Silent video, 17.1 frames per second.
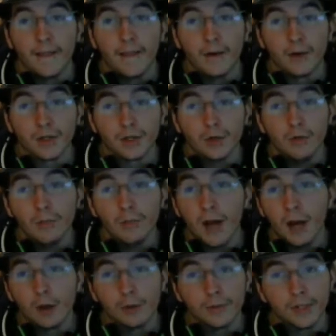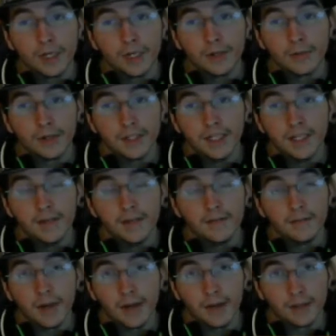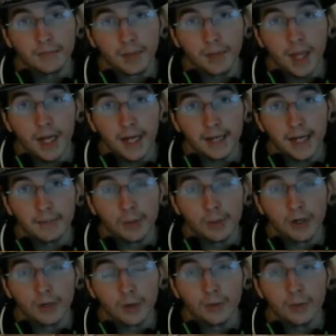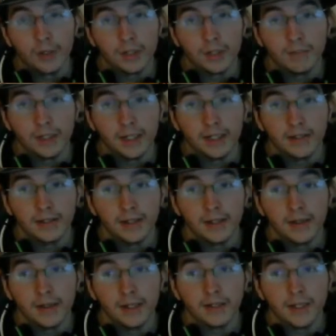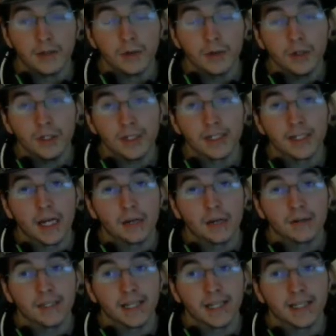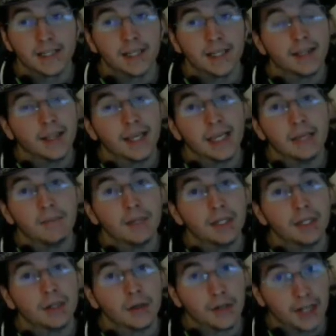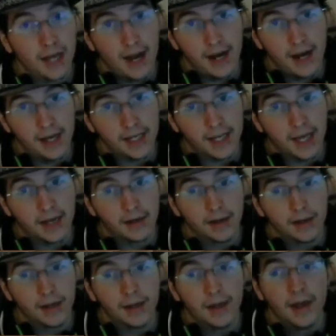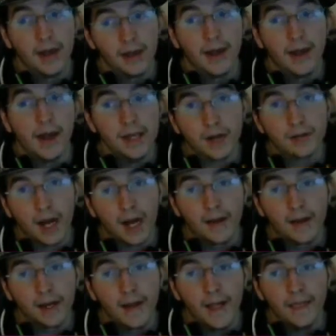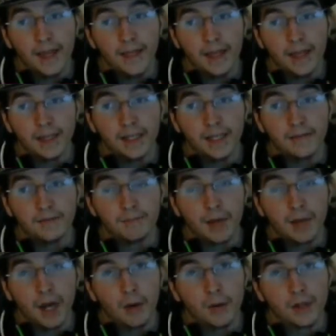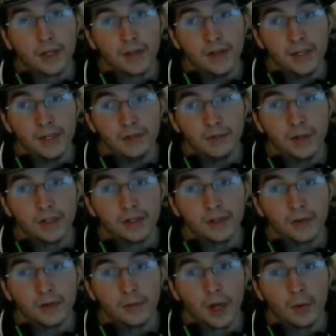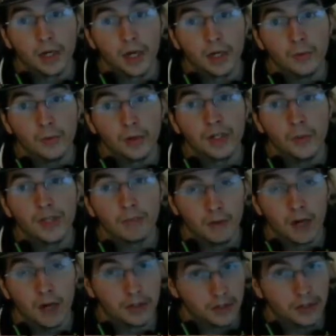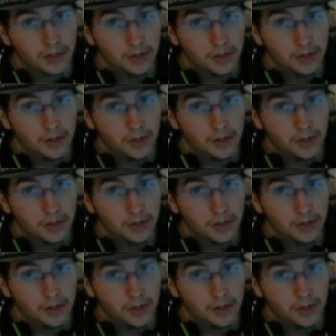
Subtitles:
there is no power being received by this block anymore, which means these torches now sense that they can be turned on again. Now that it gives power to this redstone wire, which then